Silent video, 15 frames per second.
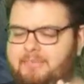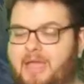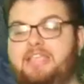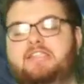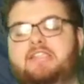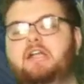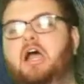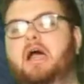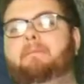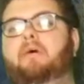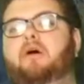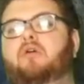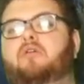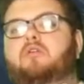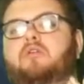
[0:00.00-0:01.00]
combo
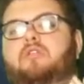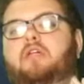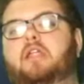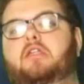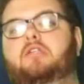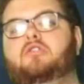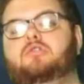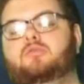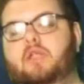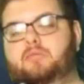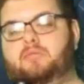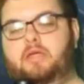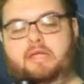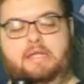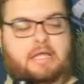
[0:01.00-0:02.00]
that I use when I play
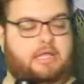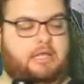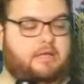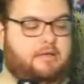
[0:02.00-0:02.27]
Adela.